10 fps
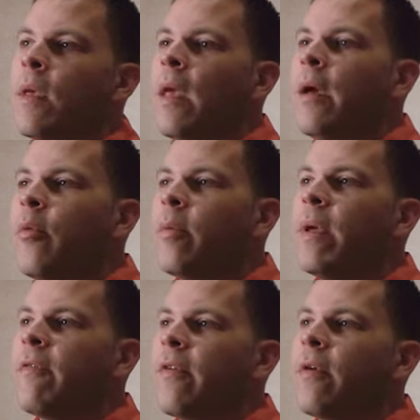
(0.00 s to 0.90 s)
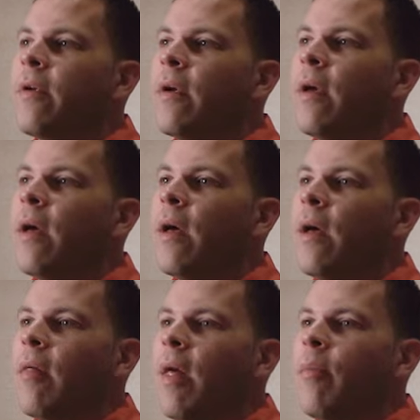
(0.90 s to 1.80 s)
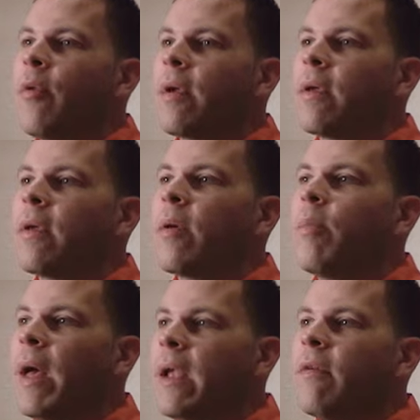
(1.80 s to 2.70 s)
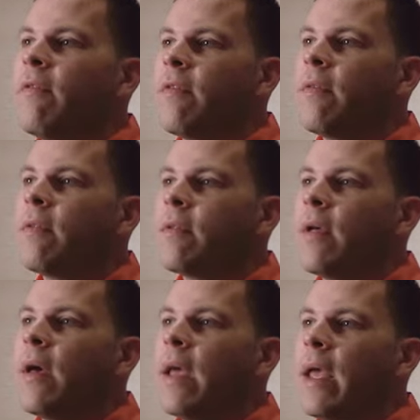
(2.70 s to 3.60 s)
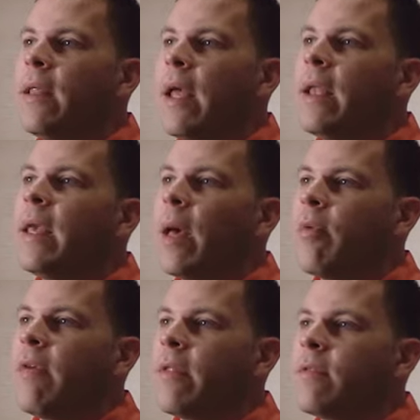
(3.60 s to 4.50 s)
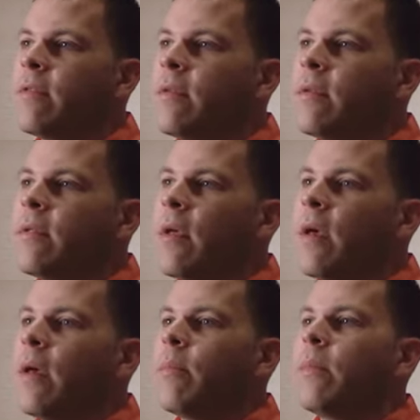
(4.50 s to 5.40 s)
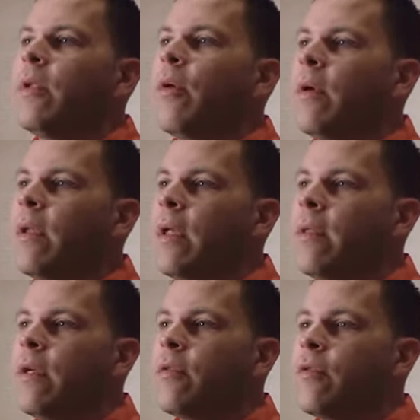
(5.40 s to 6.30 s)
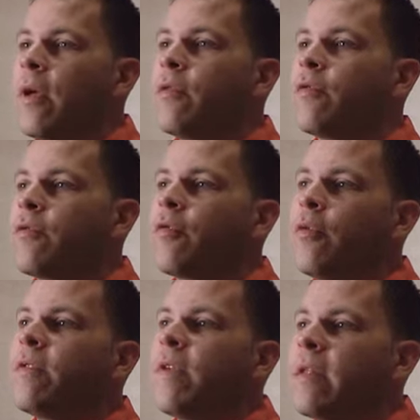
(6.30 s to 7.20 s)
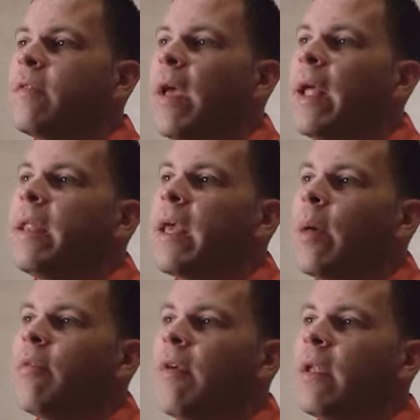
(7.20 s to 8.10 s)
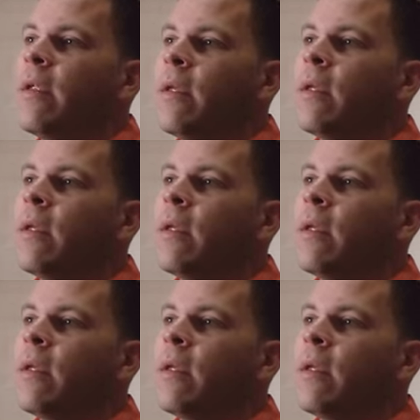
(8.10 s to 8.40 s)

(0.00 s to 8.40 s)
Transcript: Yeah, it would make for a lot more competitive handicap events. In a true sense of a handicap event.